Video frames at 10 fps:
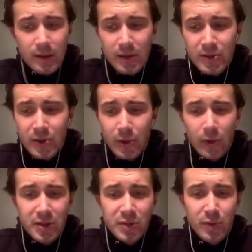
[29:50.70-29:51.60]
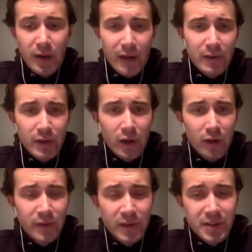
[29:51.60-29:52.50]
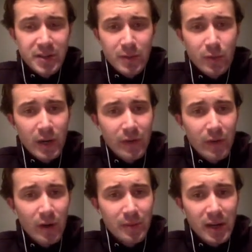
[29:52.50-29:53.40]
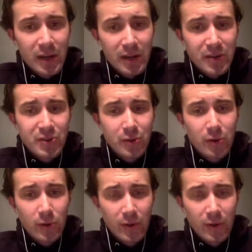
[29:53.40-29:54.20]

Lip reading: Two, I just want to have the confidence in whatever I'm getting installed